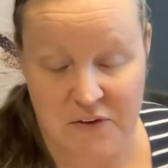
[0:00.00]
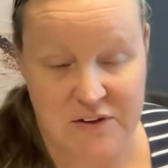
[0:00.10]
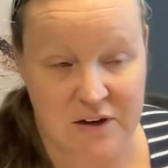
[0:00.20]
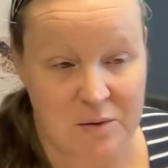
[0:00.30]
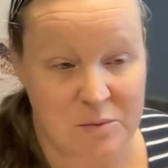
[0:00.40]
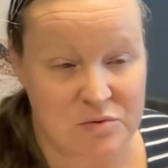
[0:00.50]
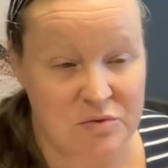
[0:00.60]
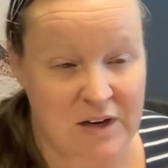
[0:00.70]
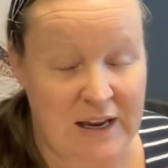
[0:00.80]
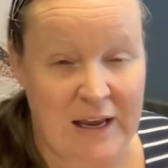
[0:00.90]
was
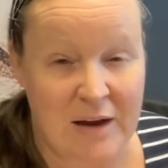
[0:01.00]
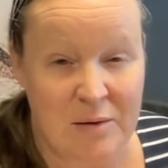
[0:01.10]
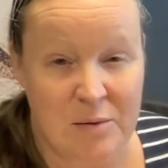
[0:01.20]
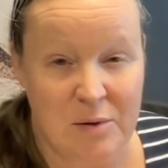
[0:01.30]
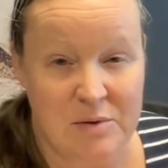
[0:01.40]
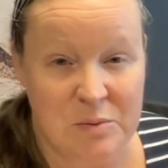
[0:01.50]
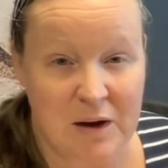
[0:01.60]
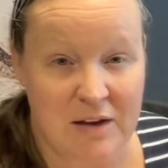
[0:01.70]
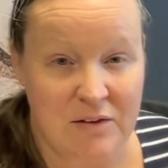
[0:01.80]
working to help him,